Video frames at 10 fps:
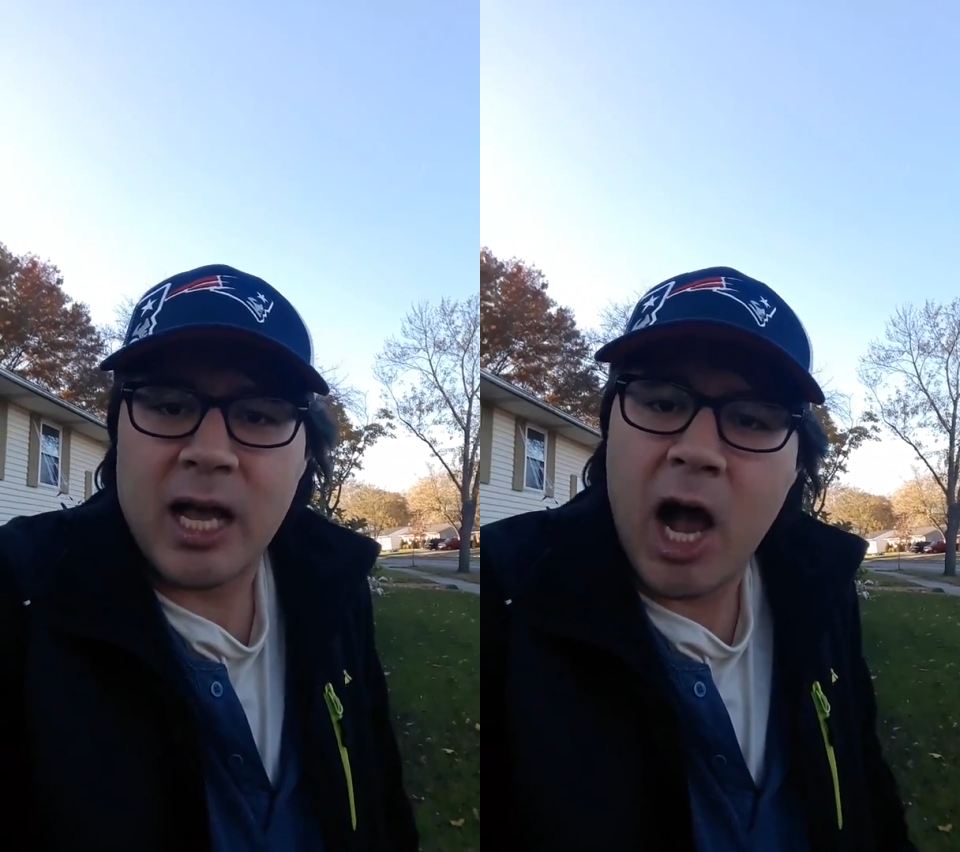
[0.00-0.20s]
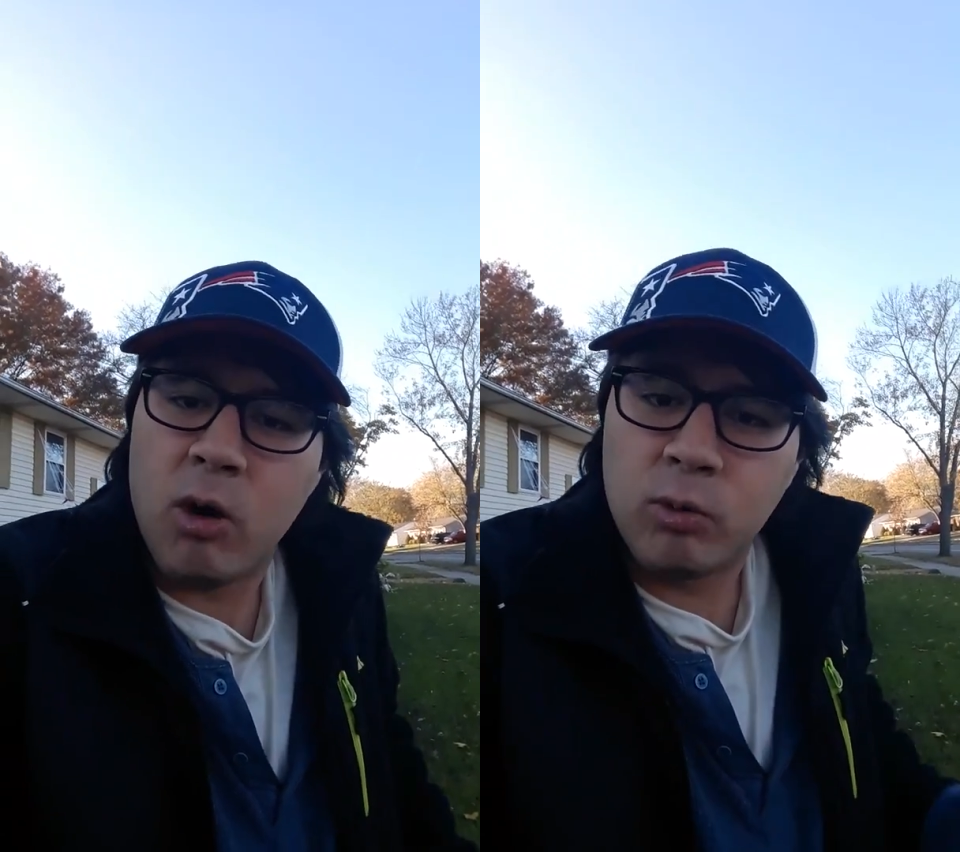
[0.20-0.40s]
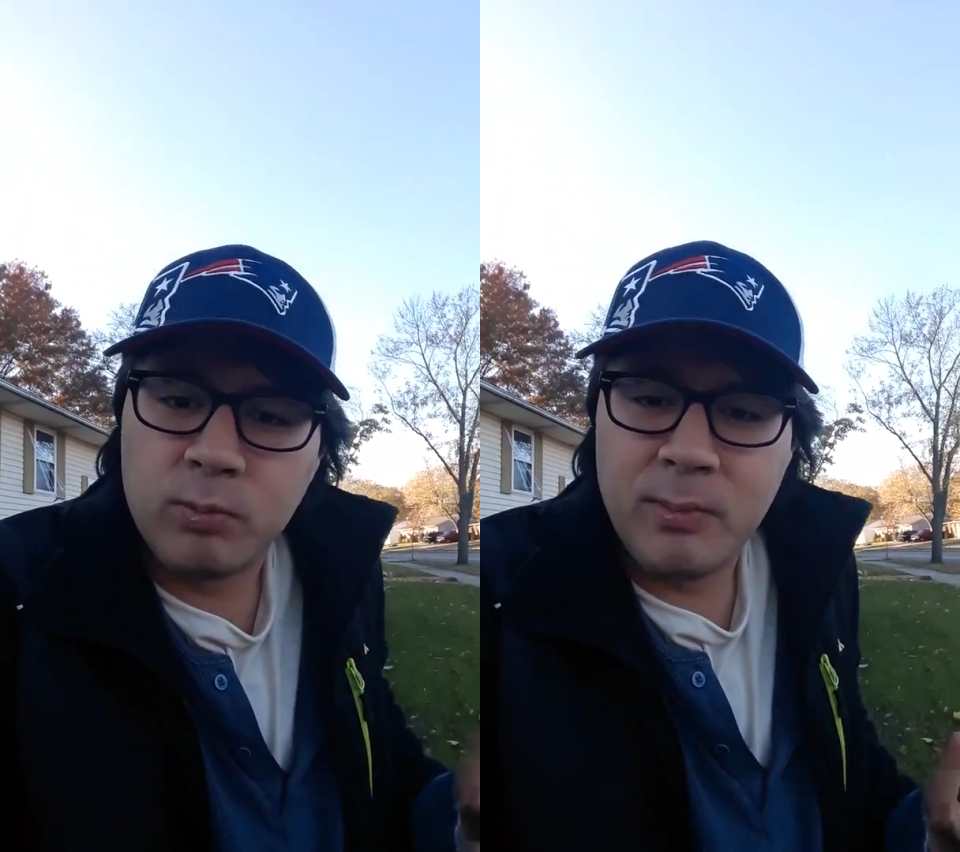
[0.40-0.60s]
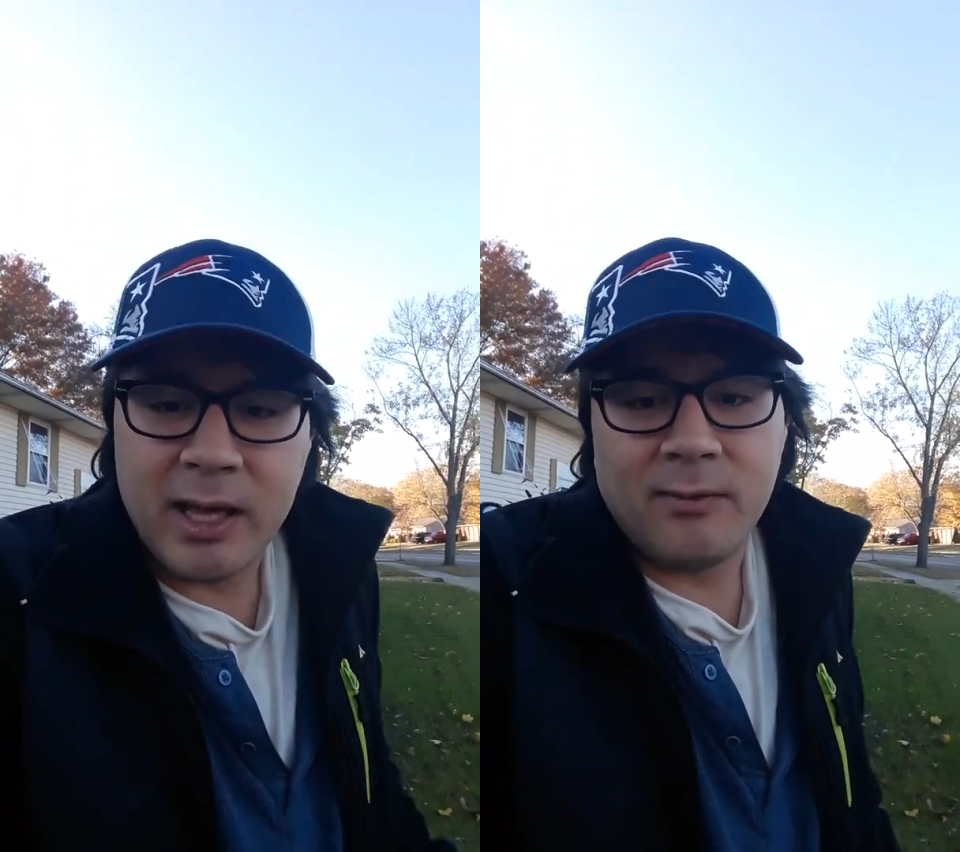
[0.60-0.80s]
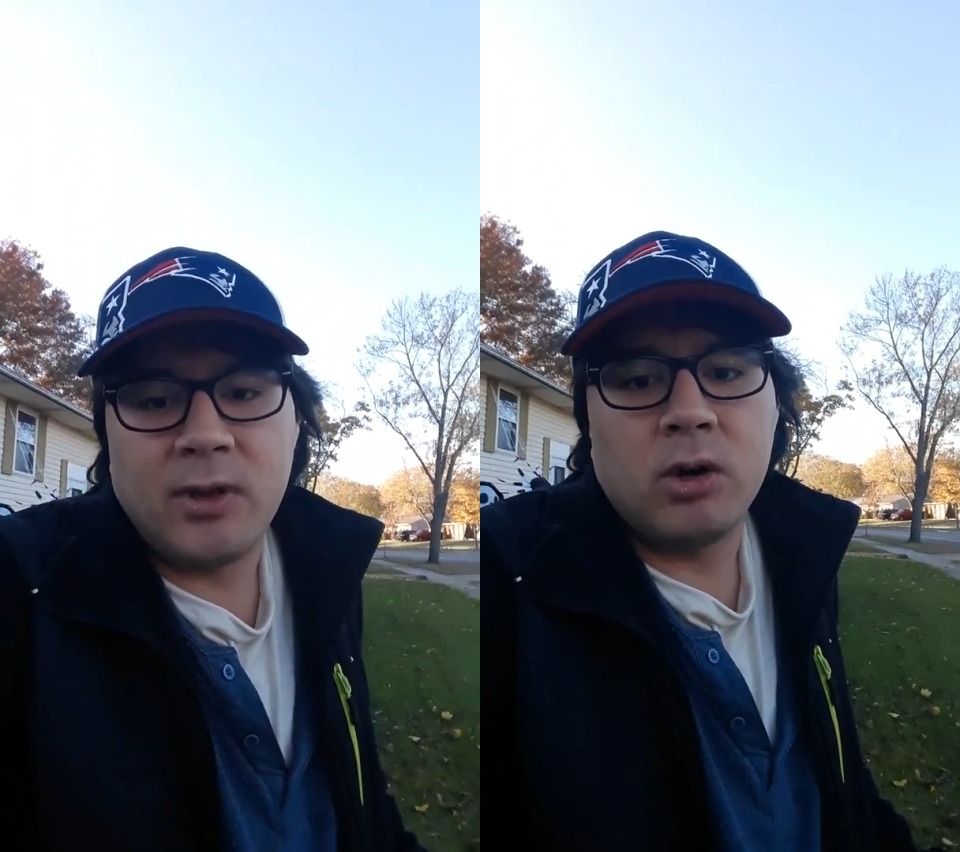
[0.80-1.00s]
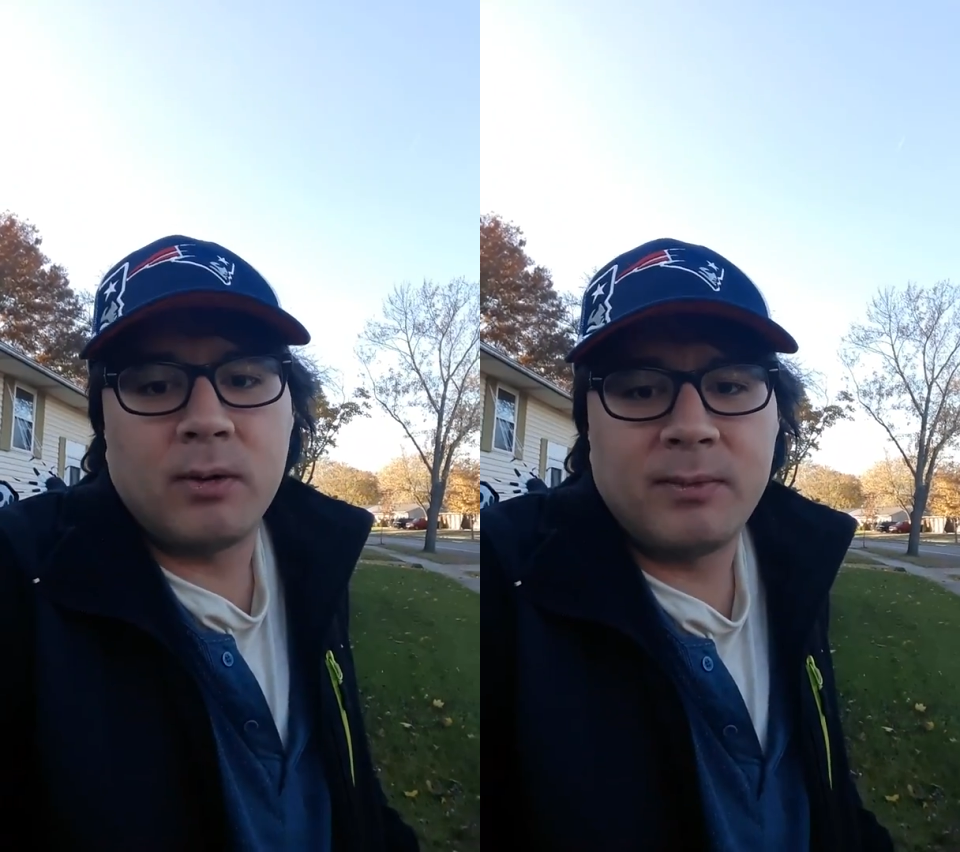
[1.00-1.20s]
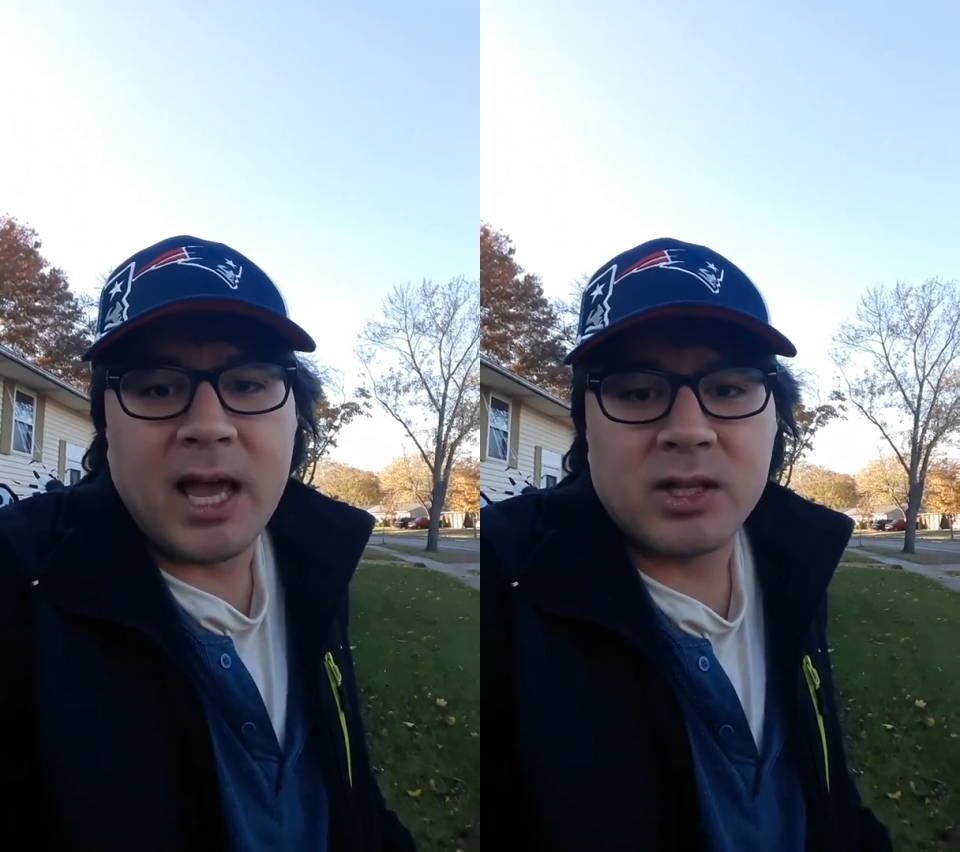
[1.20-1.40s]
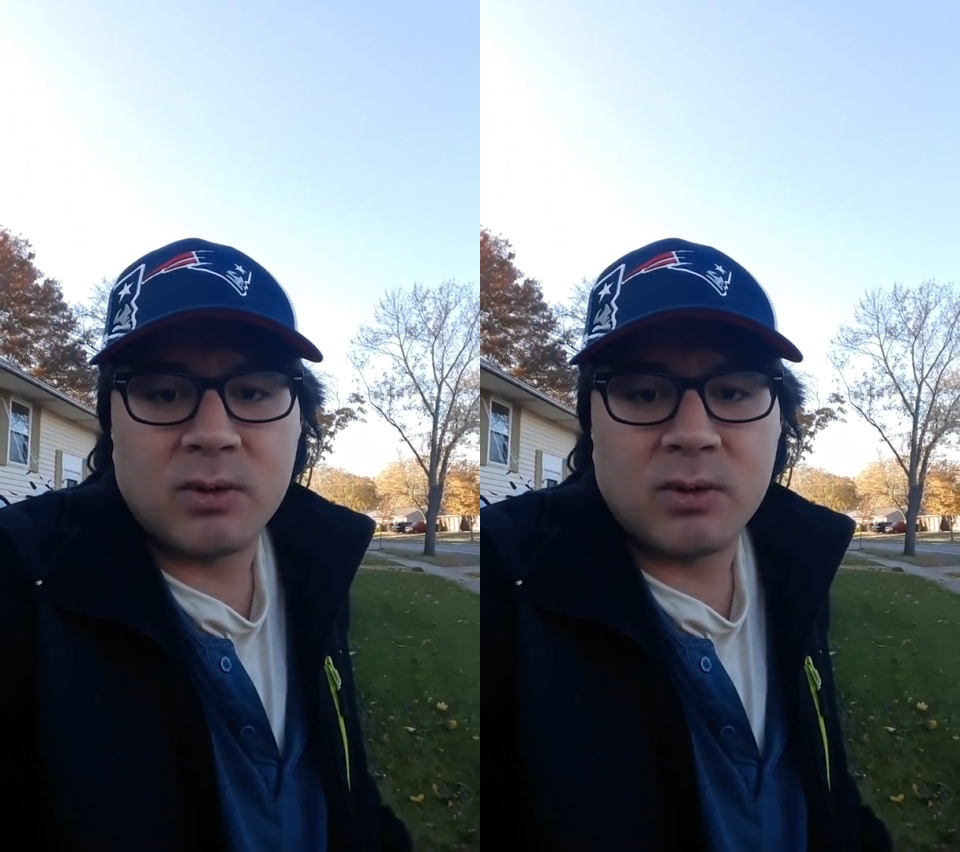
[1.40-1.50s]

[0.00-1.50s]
I'll make a video of that